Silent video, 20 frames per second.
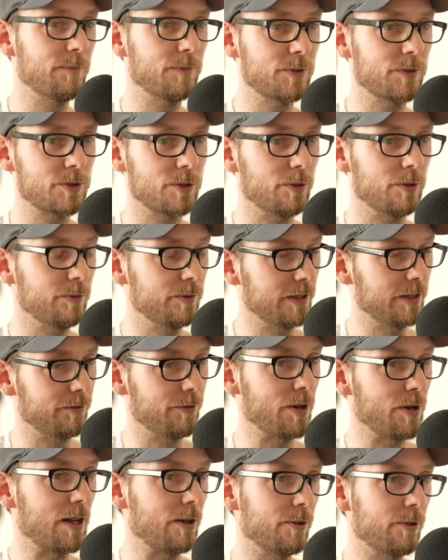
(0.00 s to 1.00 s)
So if
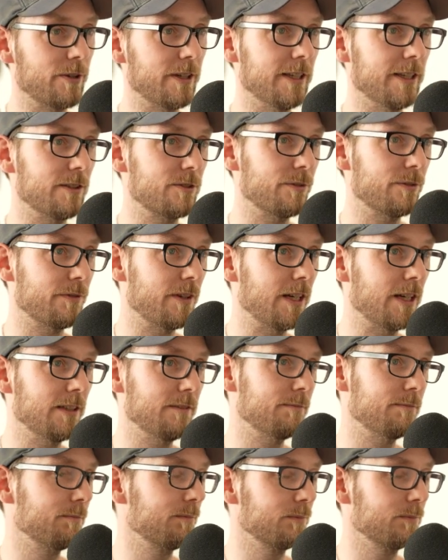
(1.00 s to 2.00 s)
you are looking into Fi,
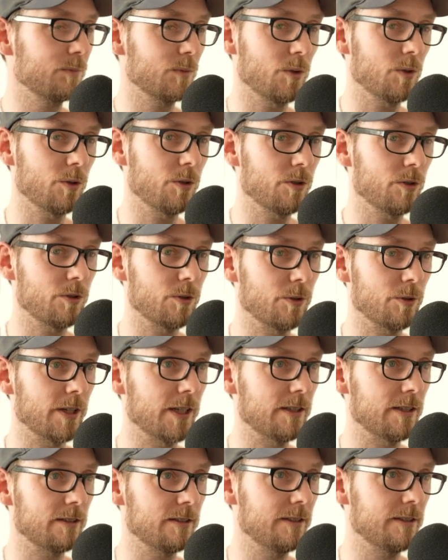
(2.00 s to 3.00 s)
go
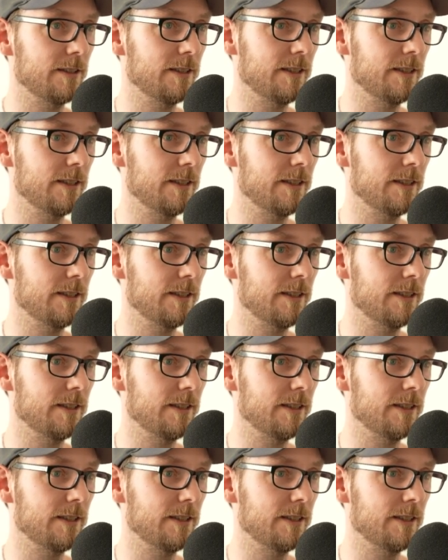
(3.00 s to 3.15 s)
get it.